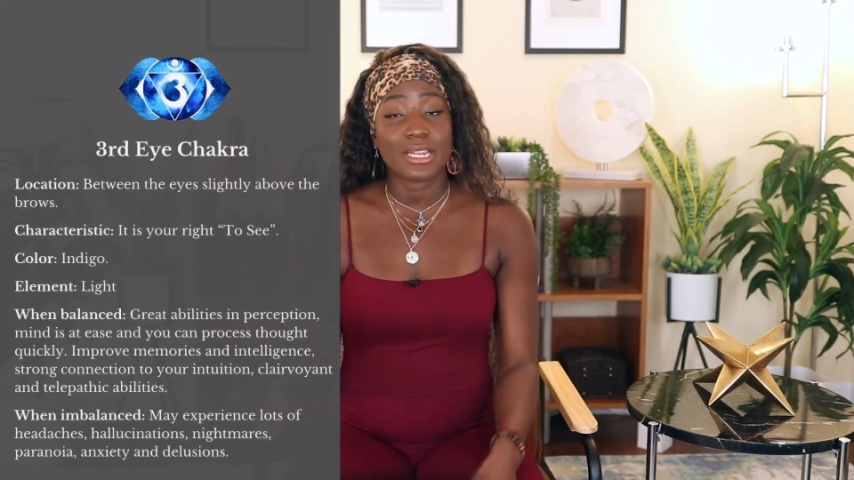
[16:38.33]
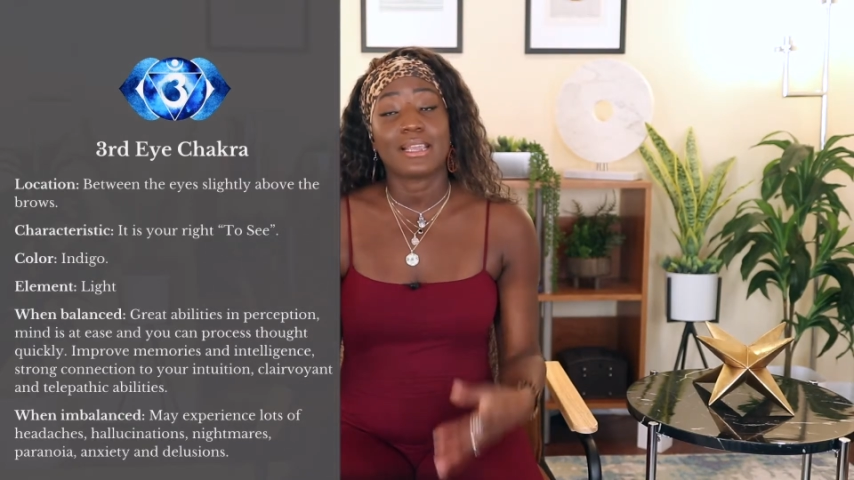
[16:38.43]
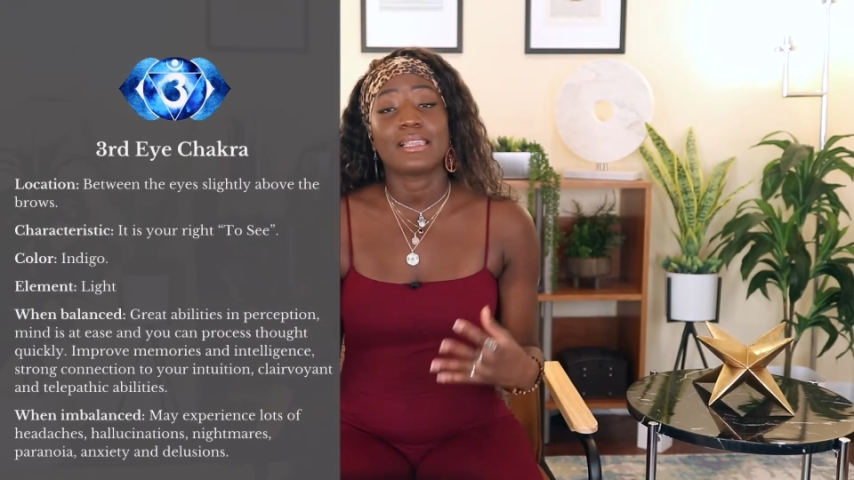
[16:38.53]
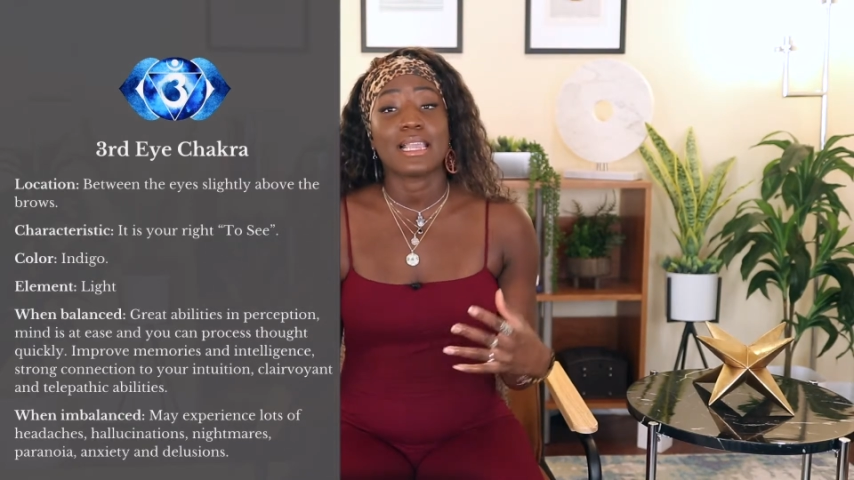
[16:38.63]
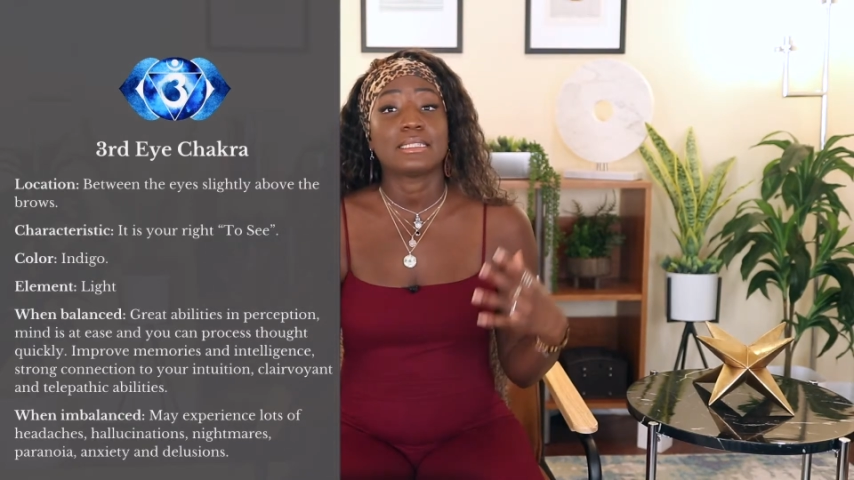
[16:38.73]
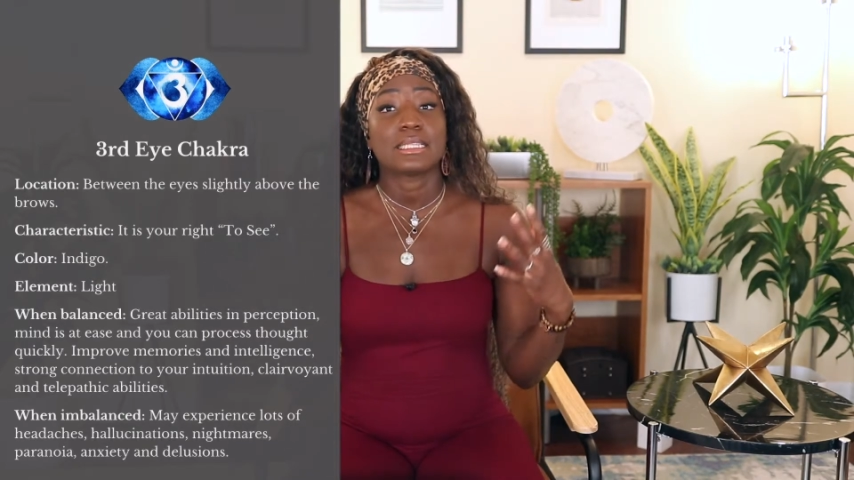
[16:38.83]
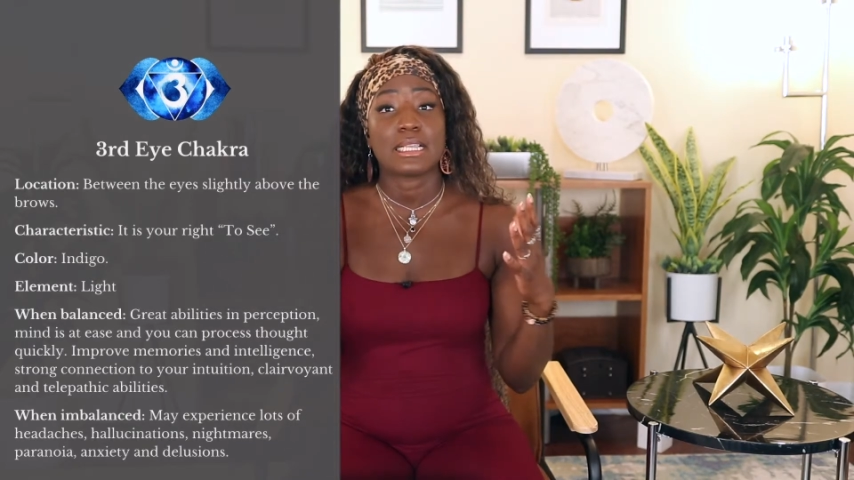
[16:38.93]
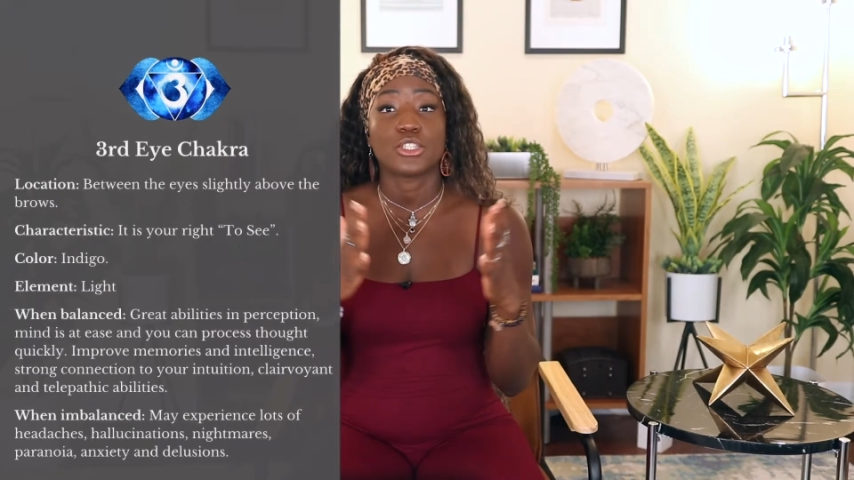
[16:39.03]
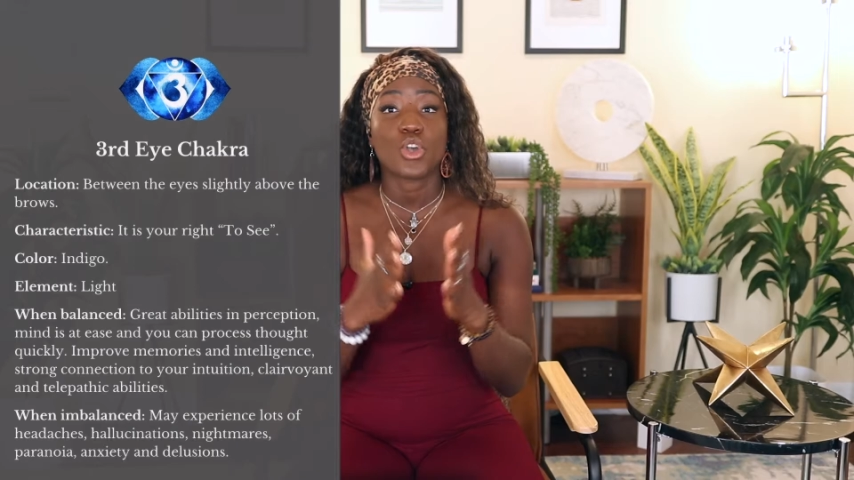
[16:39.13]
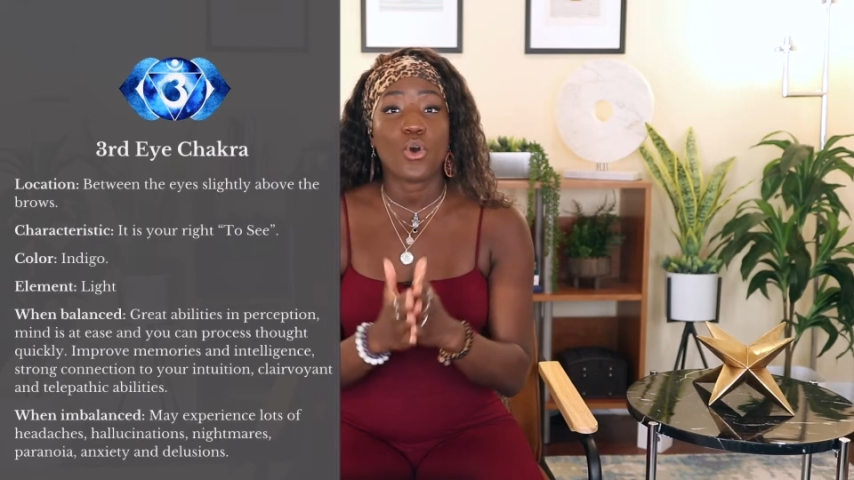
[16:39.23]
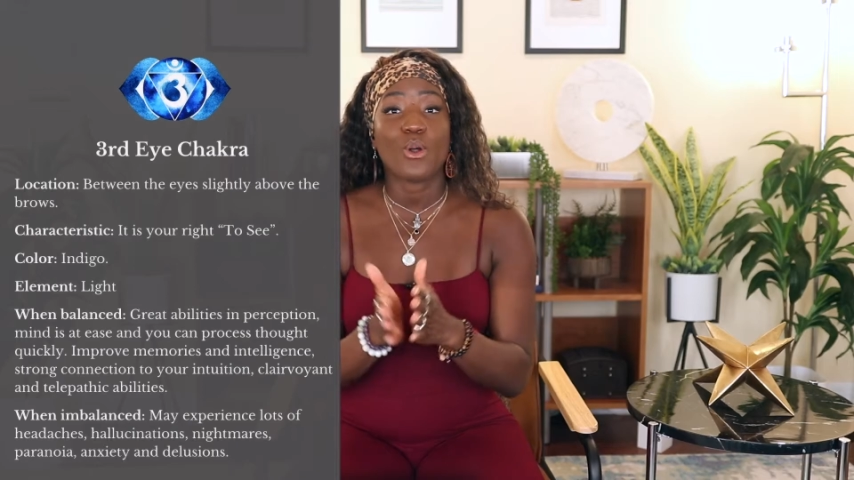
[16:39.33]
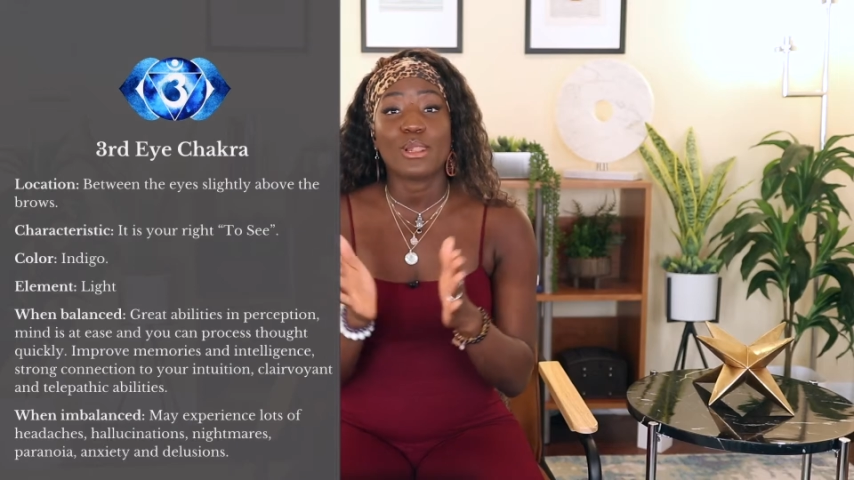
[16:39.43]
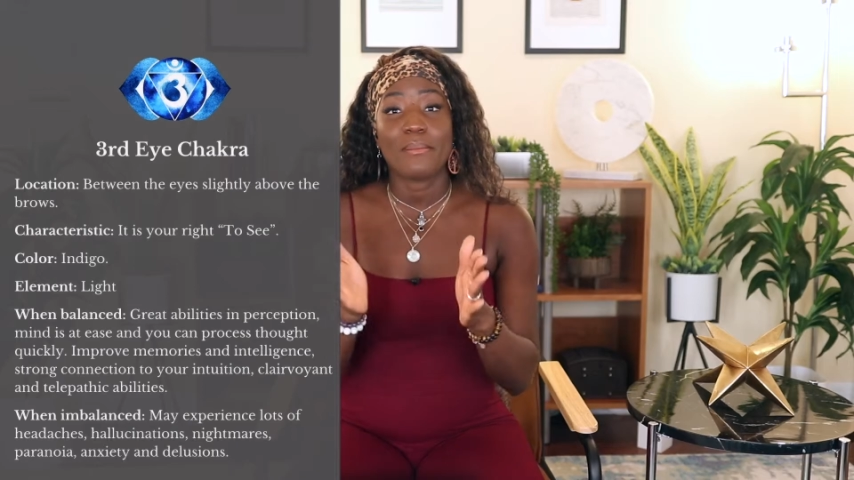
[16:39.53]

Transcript: Again, it's all